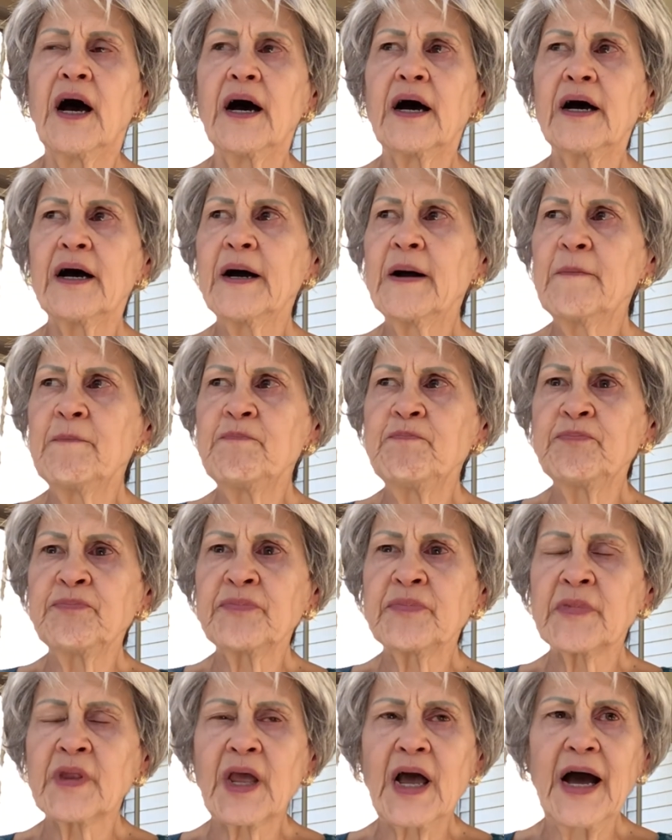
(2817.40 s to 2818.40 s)
I
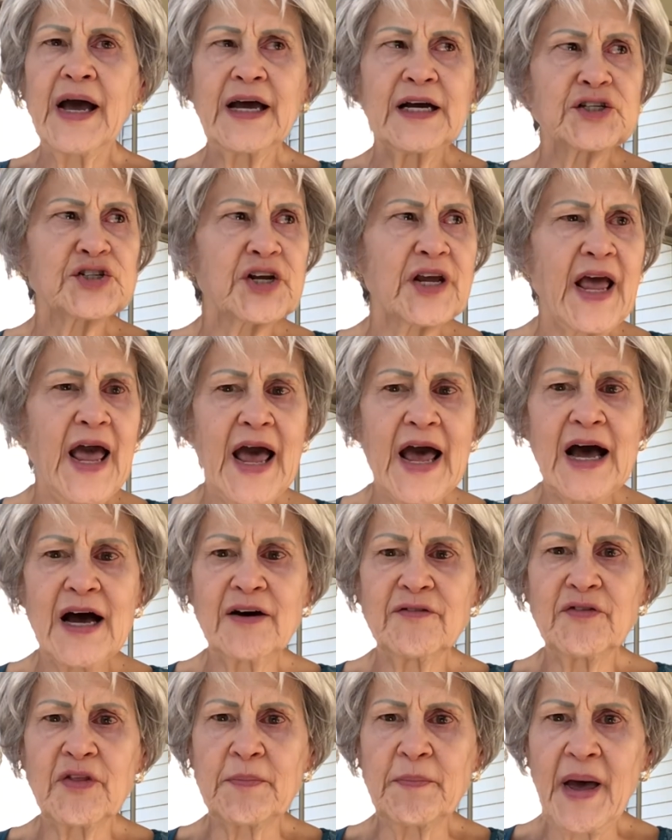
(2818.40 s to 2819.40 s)
actually
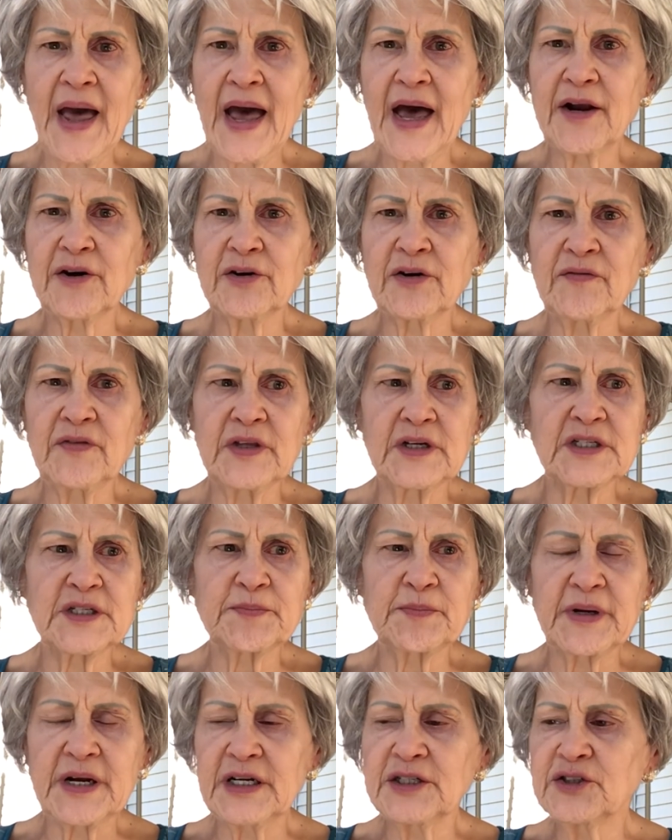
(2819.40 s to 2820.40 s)
have the pattern of
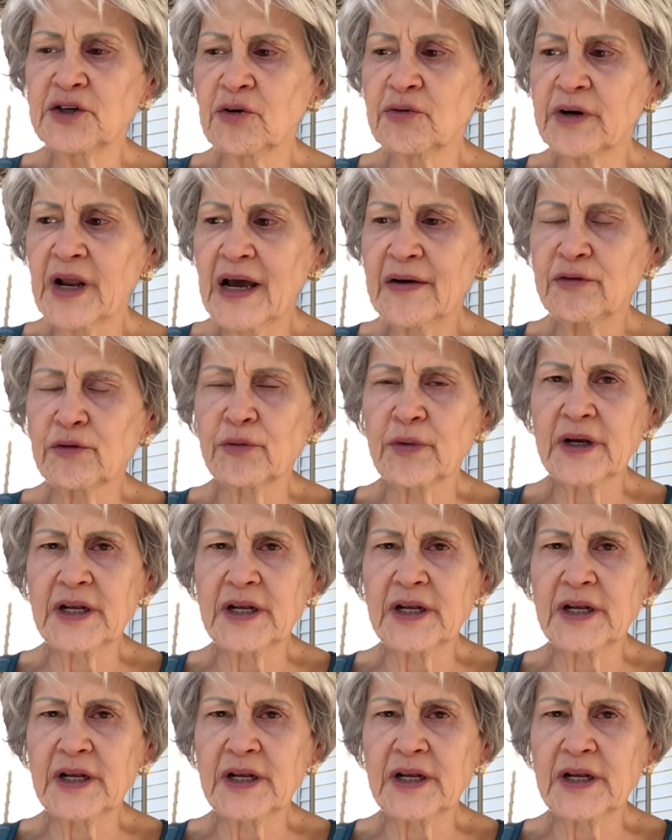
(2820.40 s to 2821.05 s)
this, but I don't have it